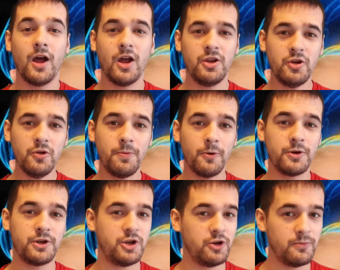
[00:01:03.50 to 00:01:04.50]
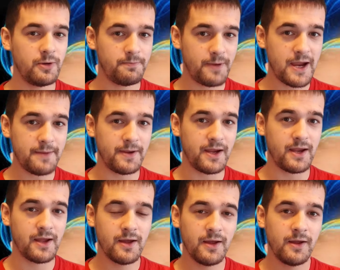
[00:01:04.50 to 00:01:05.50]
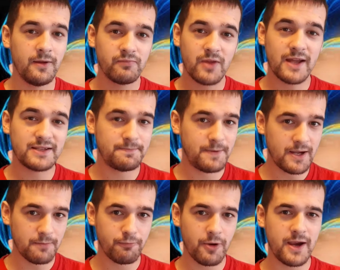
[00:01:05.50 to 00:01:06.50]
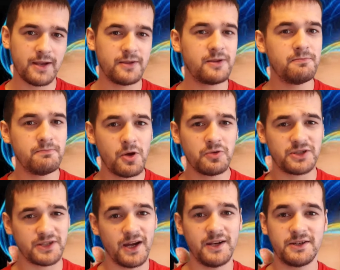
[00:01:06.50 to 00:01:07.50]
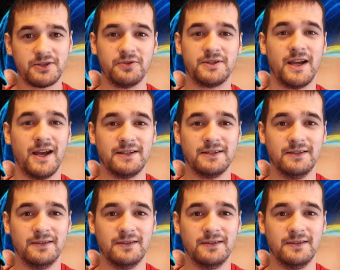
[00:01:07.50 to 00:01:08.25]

A newborn human baby has a bigger brain than most dinosaurs had.